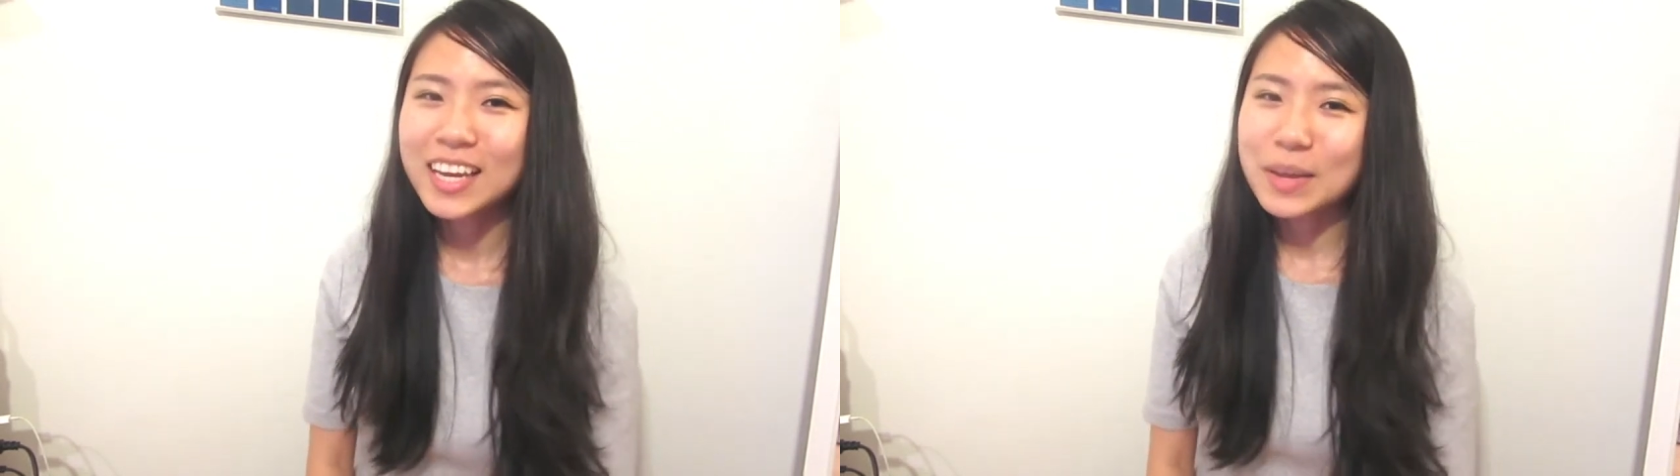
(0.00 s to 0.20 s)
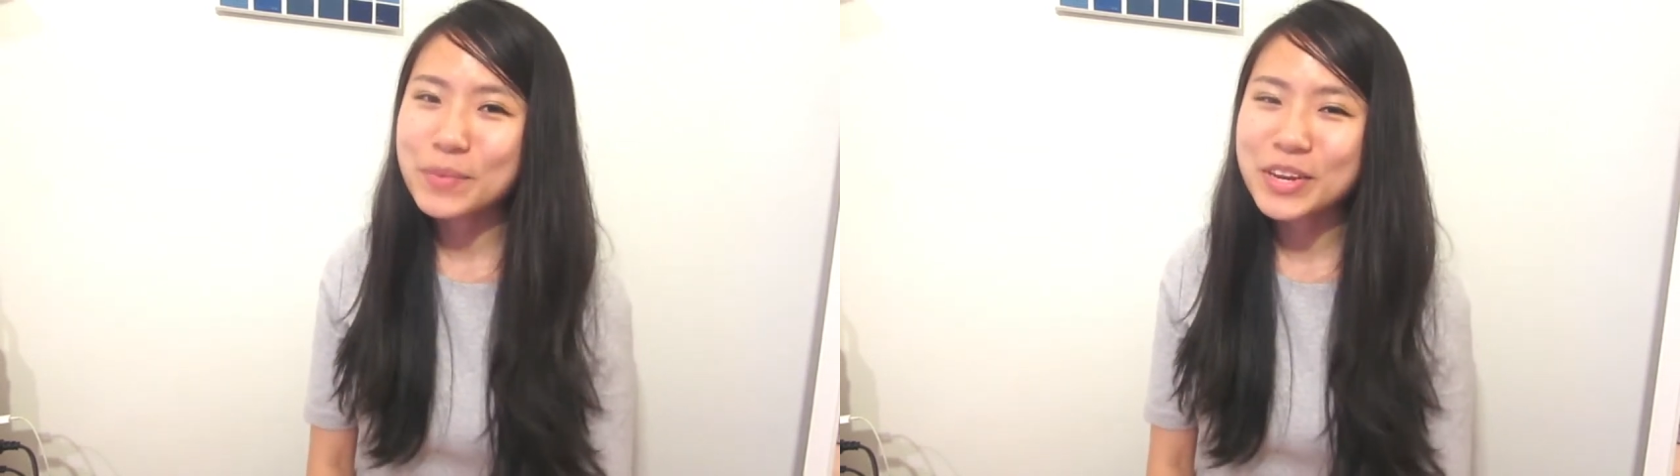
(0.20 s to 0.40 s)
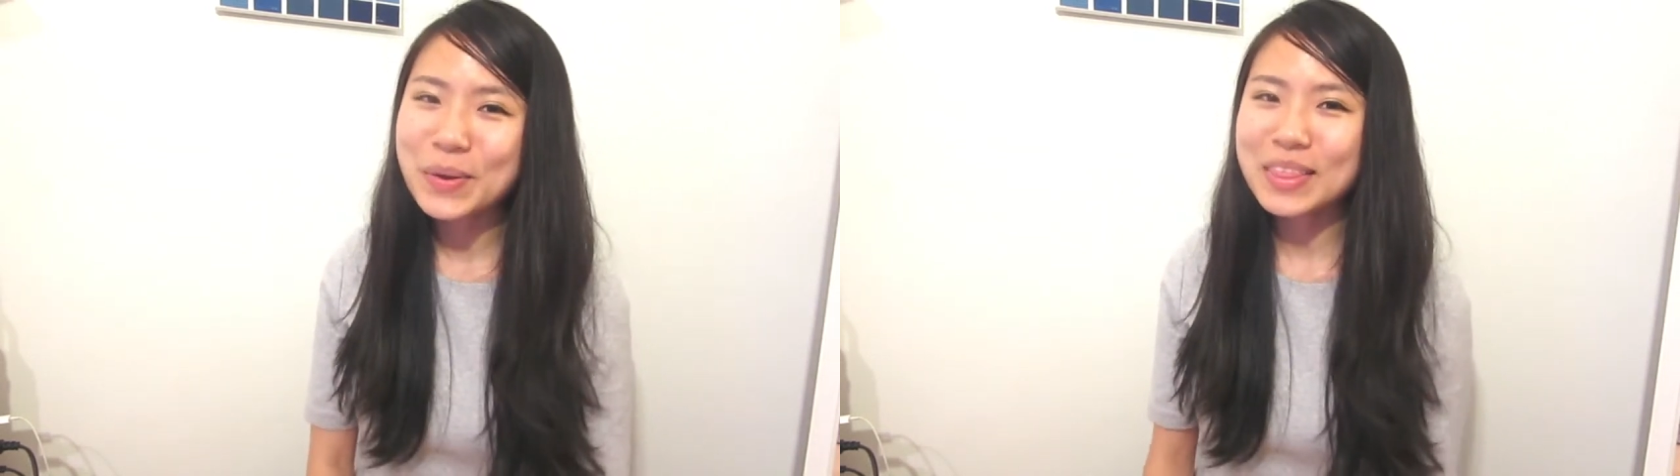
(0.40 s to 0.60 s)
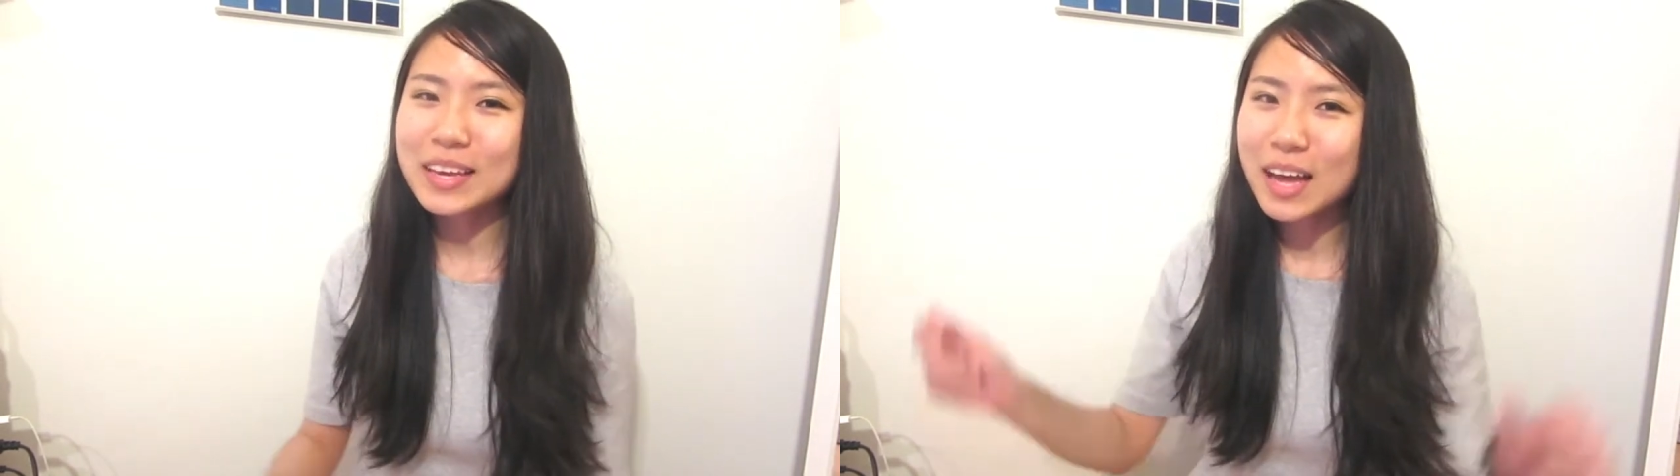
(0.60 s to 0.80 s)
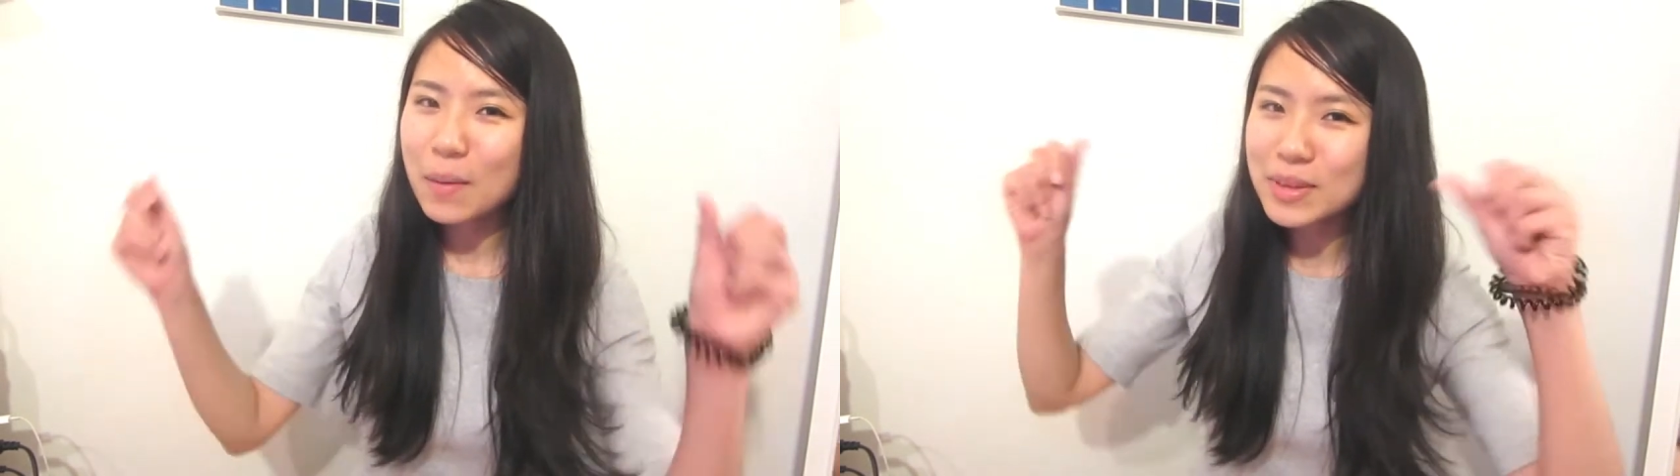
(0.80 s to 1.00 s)
Let me know in
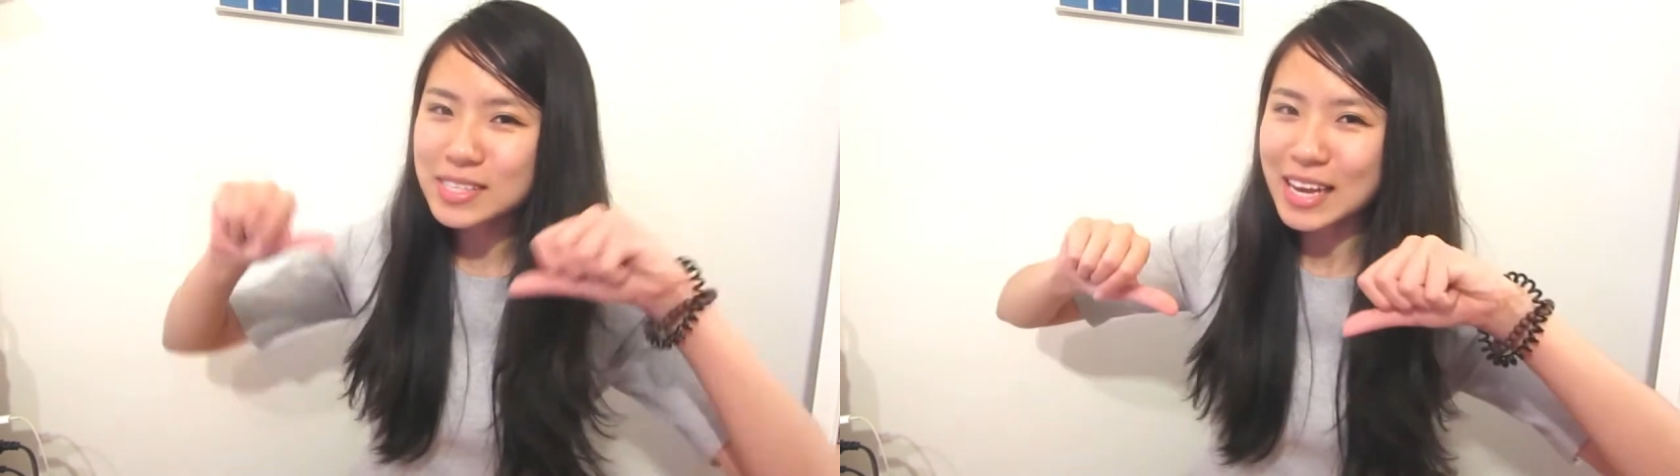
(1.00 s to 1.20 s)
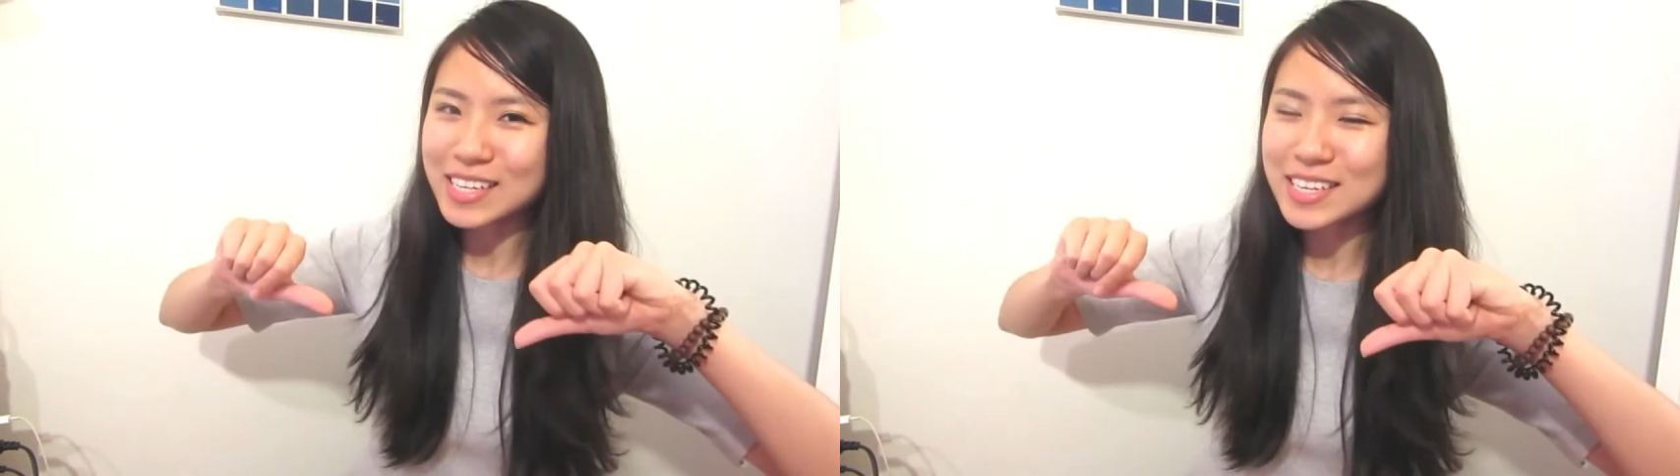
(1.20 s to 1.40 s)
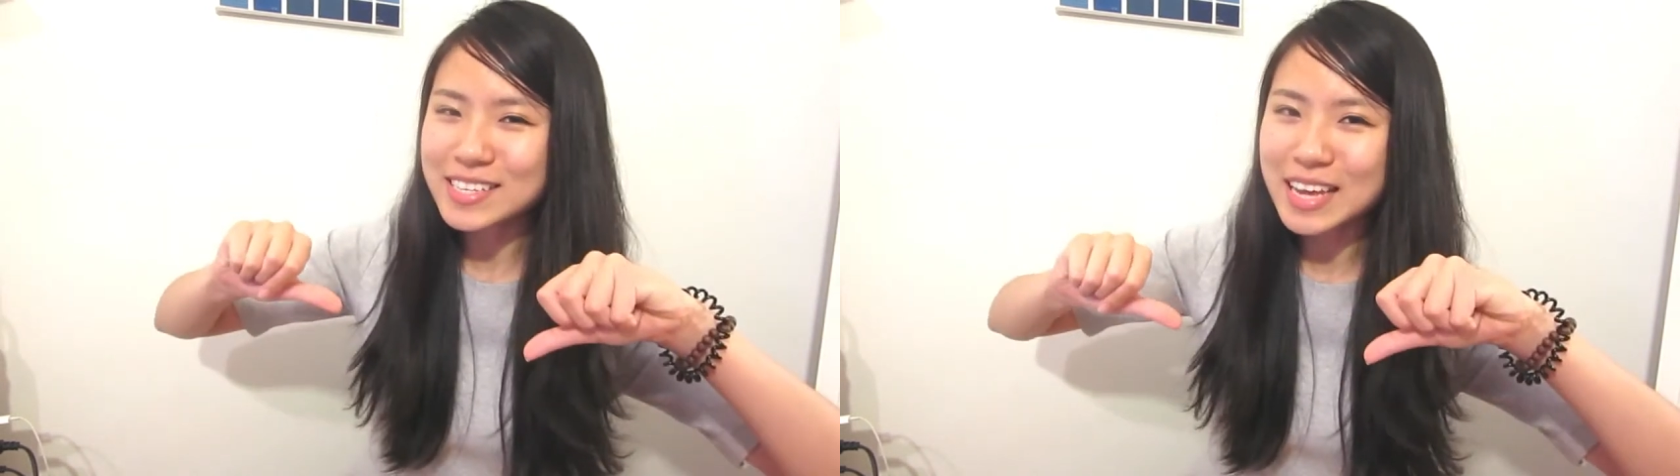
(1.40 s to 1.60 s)
the comment section